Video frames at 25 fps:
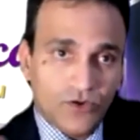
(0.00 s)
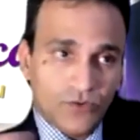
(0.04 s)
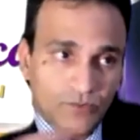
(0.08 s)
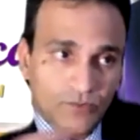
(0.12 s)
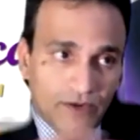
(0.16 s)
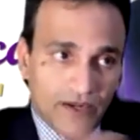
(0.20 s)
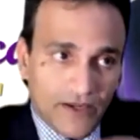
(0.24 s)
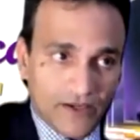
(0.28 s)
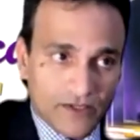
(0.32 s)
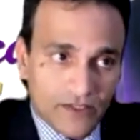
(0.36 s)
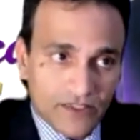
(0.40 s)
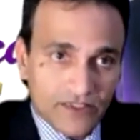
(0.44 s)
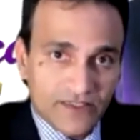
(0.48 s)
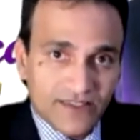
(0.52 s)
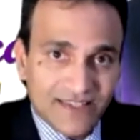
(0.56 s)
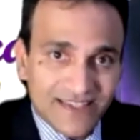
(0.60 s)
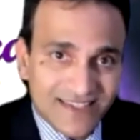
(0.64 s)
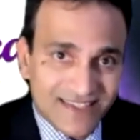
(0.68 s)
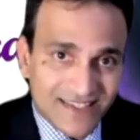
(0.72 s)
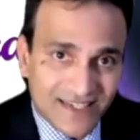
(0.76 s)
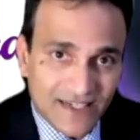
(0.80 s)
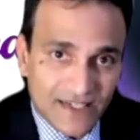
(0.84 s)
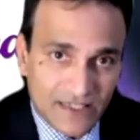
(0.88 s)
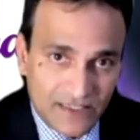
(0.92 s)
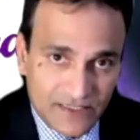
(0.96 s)
in this
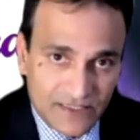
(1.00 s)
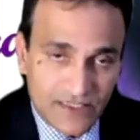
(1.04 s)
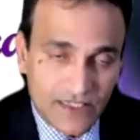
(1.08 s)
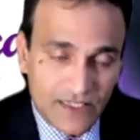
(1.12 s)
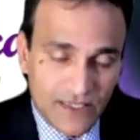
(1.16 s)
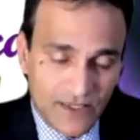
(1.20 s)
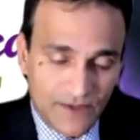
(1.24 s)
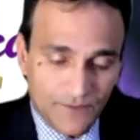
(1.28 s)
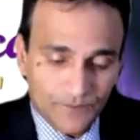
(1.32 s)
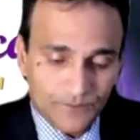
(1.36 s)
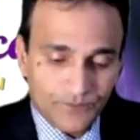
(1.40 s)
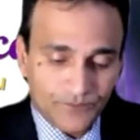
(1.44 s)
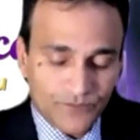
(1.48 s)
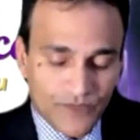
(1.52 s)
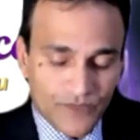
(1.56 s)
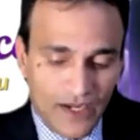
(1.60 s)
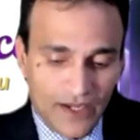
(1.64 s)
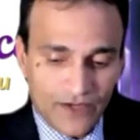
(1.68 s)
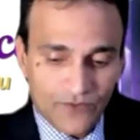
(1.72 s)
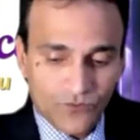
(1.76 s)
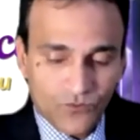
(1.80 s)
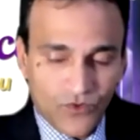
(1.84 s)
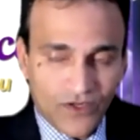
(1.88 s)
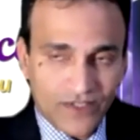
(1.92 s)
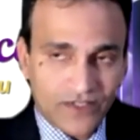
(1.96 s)
country,
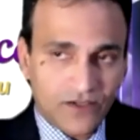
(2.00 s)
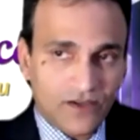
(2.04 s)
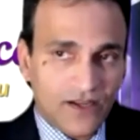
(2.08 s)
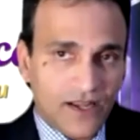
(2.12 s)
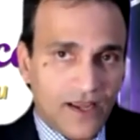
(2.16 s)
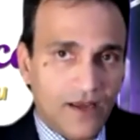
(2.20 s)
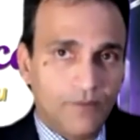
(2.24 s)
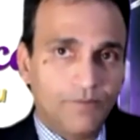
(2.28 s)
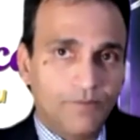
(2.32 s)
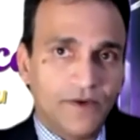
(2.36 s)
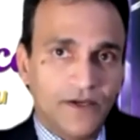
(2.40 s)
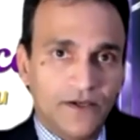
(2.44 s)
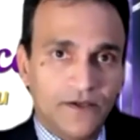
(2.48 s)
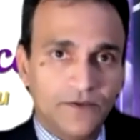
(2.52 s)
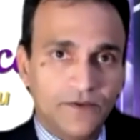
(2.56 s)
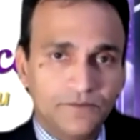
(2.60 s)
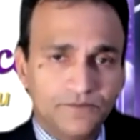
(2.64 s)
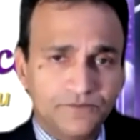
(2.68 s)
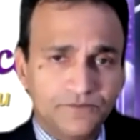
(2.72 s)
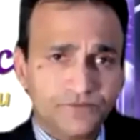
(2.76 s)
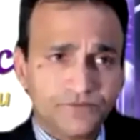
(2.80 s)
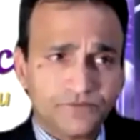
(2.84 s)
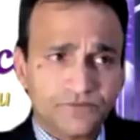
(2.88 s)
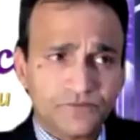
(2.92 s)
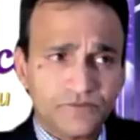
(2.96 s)
and what will happen?
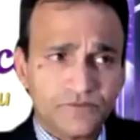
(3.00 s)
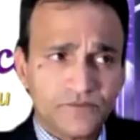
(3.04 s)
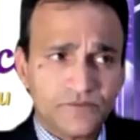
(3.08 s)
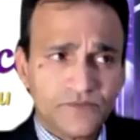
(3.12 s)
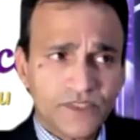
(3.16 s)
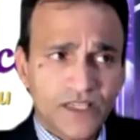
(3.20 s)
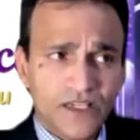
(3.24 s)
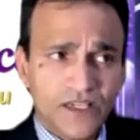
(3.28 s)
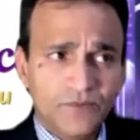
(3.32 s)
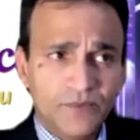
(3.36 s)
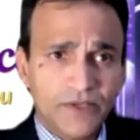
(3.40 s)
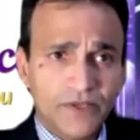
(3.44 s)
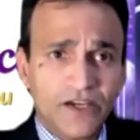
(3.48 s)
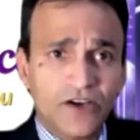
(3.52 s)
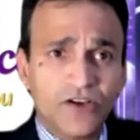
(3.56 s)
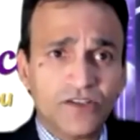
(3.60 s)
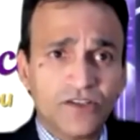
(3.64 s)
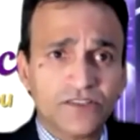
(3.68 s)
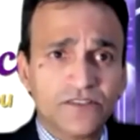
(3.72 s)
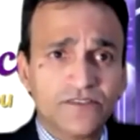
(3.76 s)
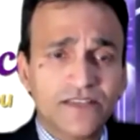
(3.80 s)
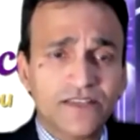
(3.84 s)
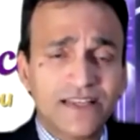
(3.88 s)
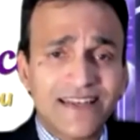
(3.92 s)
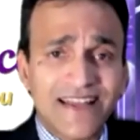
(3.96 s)
Because
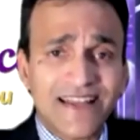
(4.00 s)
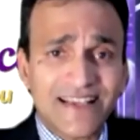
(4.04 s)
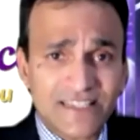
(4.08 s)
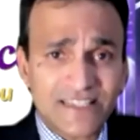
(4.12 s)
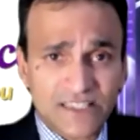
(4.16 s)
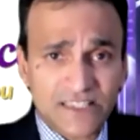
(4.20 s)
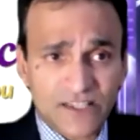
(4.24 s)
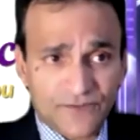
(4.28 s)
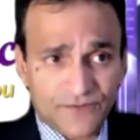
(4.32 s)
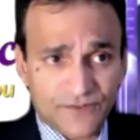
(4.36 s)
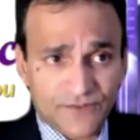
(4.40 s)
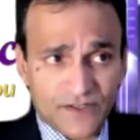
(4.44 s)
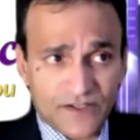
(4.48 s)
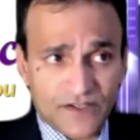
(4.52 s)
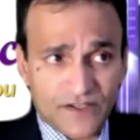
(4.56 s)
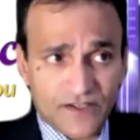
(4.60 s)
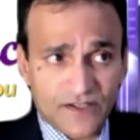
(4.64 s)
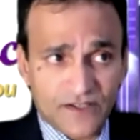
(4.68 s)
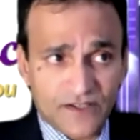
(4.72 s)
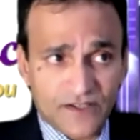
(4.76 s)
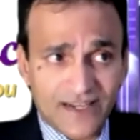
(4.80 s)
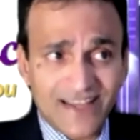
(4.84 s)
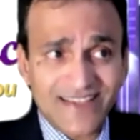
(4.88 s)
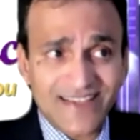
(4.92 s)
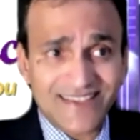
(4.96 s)
of the
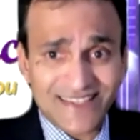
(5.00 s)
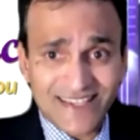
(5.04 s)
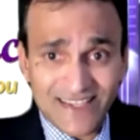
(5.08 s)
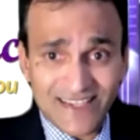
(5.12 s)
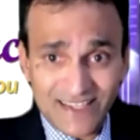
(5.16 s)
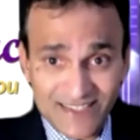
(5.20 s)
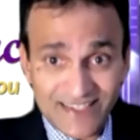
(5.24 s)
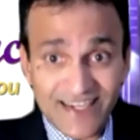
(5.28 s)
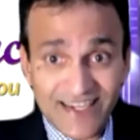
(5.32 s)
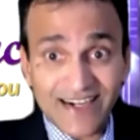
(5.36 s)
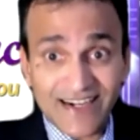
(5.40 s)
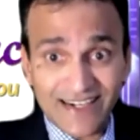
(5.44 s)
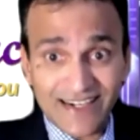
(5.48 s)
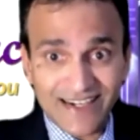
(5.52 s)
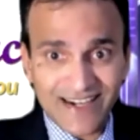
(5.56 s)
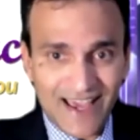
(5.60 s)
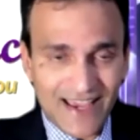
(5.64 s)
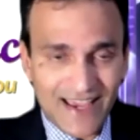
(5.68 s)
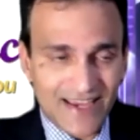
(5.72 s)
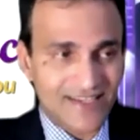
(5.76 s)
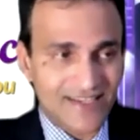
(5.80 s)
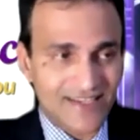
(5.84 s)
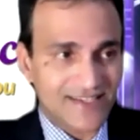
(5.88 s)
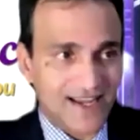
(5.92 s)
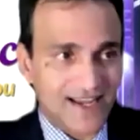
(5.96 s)
lesser
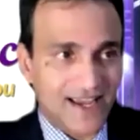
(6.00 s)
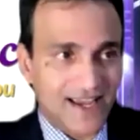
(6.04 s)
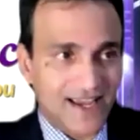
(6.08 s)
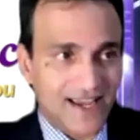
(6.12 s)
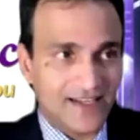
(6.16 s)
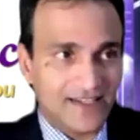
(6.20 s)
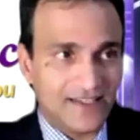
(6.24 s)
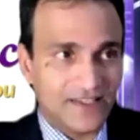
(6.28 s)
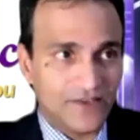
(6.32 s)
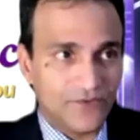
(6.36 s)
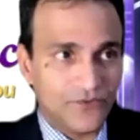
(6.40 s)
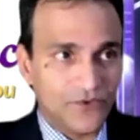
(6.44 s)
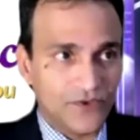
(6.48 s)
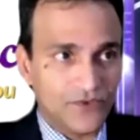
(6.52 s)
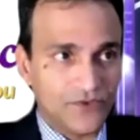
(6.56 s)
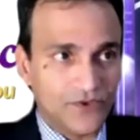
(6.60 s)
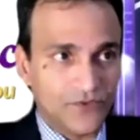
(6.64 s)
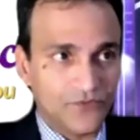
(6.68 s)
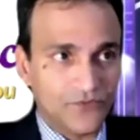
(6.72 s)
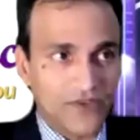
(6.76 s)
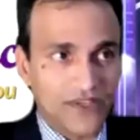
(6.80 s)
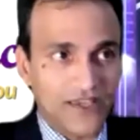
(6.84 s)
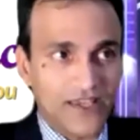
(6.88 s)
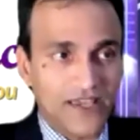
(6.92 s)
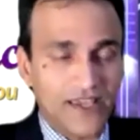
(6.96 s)
sunlight and the
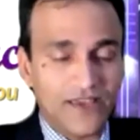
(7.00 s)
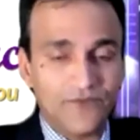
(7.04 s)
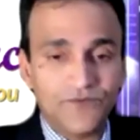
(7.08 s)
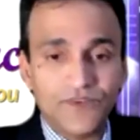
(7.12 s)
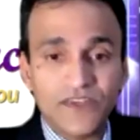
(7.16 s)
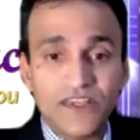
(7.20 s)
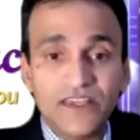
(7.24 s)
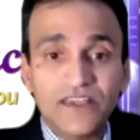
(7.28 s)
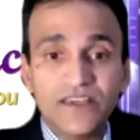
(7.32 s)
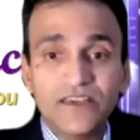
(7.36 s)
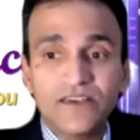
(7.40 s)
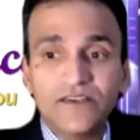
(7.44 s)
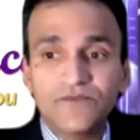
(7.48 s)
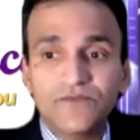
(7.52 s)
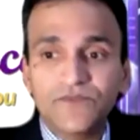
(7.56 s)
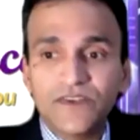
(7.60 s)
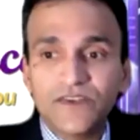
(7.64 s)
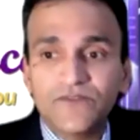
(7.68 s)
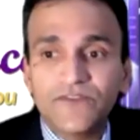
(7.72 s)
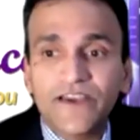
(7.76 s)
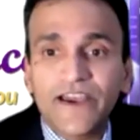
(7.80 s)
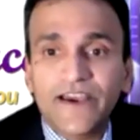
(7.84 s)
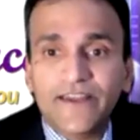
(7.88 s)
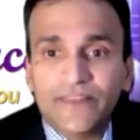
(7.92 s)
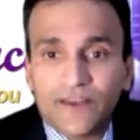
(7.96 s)
way we
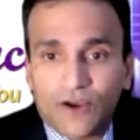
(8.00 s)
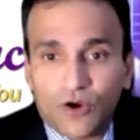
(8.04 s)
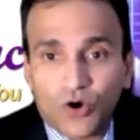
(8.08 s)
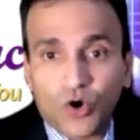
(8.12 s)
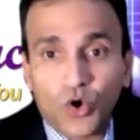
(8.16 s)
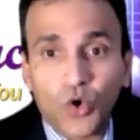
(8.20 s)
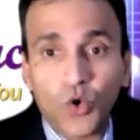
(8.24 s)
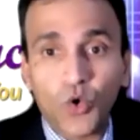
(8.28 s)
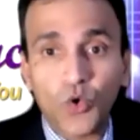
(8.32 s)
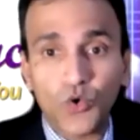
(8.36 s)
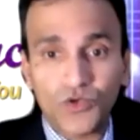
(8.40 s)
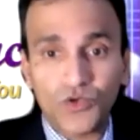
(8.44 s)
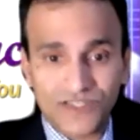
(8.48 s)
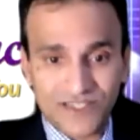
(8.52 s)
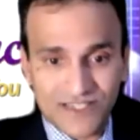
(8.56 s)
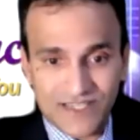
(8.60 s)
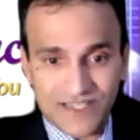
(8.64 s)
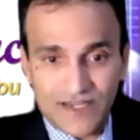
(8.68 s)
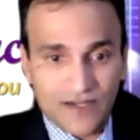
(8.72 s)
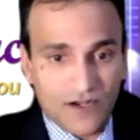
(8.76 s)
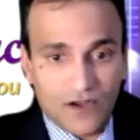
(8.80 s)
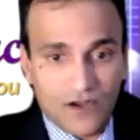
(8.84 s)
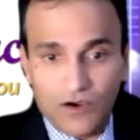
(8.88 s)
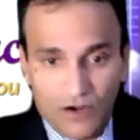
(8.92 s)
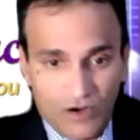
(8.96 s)
wear the clothes and
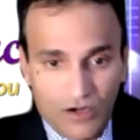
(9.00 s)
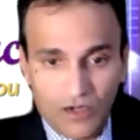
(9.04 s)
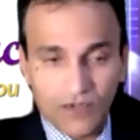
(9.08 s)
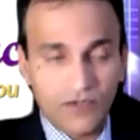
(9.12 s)
all,